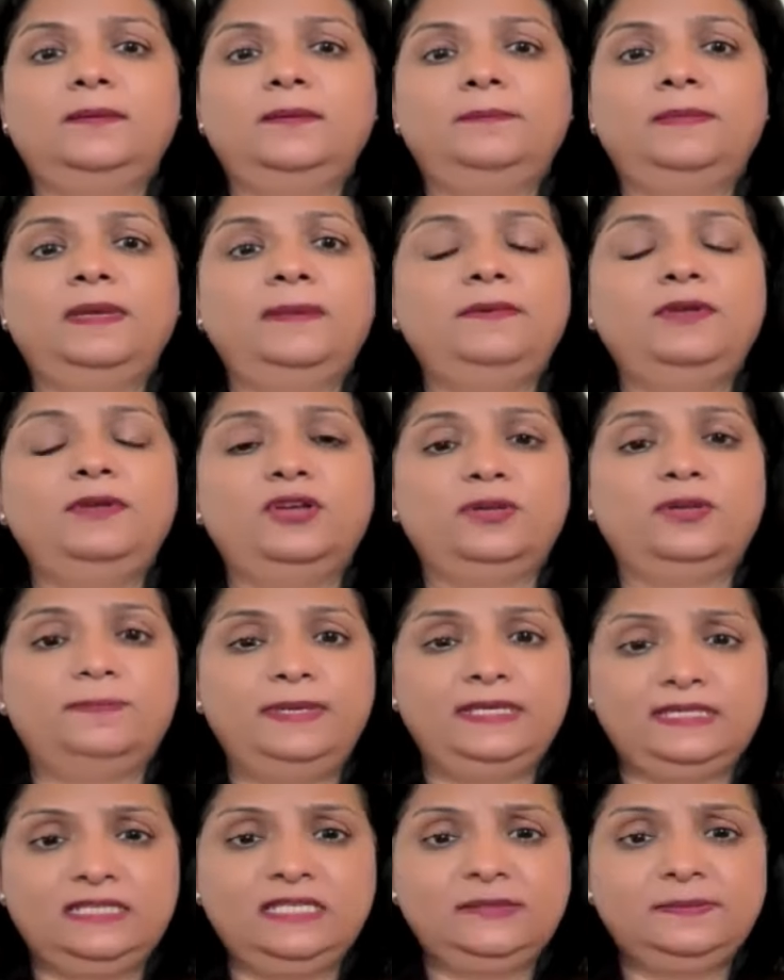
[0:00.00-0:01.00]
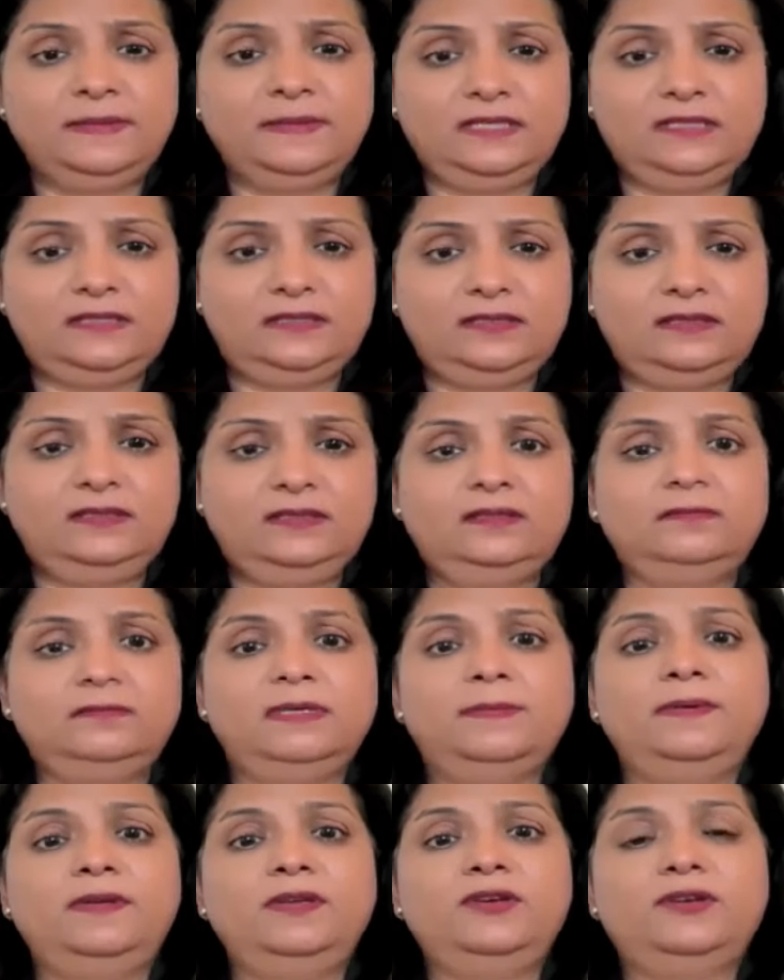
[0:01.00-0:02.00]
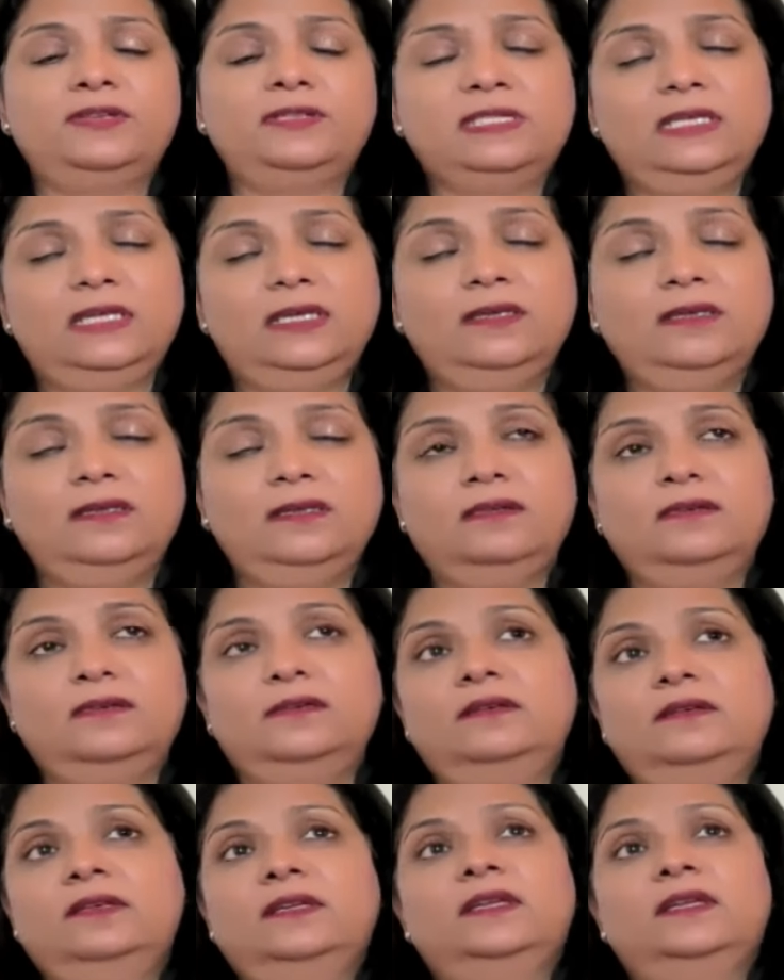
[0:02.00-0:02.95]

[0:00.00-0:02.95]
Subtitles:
maybe you're a business person, maybe you're a singer,